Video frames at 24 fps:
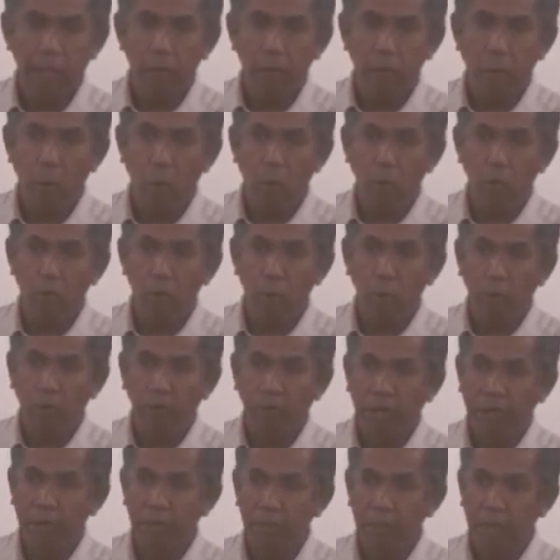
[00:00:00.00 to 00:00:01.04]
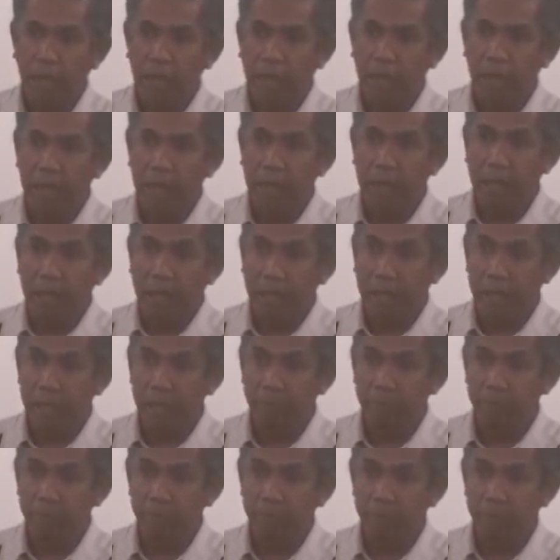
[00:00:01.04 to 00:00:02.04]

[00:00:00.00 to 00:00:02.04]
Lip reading: rose within me, and I hit him.